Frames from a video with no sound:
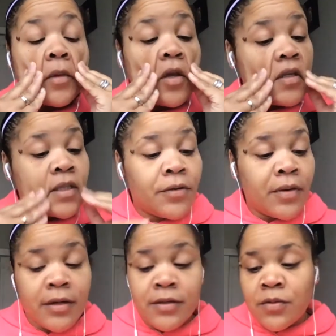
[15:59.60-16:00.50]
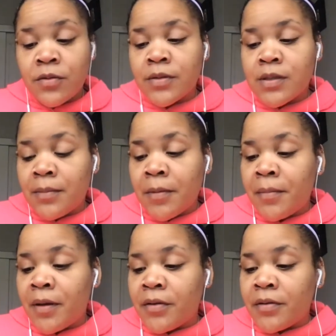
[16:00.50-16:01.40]
in these segregated schools that my
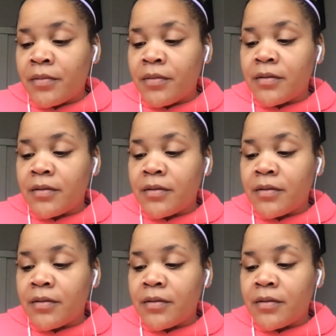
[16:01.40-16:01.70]
mother